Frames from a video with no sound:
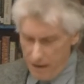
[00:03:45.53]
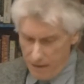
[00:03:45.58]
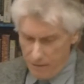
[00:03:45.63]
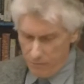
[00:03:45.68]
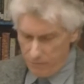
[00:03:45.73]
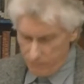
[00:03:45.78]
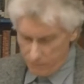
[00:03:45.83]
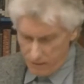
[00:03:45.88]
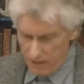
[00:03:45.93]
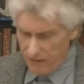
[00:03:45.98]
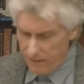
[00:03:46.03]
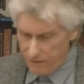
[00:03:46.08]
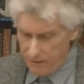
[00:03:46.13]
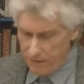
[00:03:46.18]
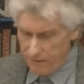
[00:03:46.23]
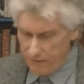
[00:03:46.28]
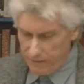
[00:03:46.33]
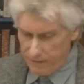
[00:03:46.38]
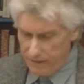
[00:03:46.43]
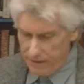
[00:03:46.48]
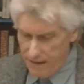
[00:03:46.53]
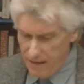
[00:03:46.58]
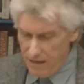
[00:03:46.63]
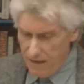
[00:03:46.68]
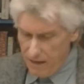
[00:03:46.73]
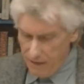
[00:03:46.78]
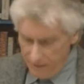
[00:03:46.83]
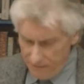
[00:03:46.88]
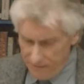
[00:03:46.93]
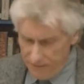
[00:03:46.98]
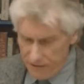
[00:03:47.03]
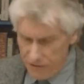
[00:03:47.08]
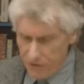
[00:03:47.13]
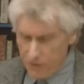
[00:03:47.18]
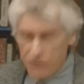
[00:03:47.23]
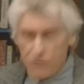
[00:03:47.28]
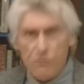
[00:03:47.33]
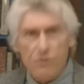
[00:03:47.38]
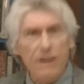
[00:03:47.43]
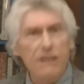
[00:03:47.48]
and relatively
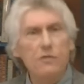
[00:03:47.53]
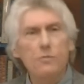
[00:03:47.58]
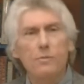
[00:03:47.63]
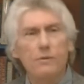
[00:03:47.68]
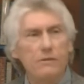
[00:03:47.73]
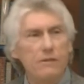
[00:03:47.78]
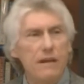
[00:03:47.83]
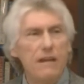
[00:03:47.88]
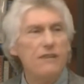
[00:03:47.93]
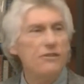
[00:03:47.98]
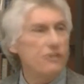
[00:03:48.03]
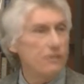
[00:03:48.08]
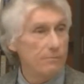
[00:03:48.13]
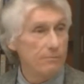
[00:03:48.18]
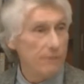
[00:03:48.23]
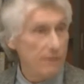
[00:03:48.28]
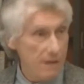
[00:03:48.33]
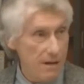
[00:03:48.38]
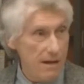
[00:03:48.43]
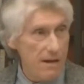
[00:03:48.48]
efficient transportation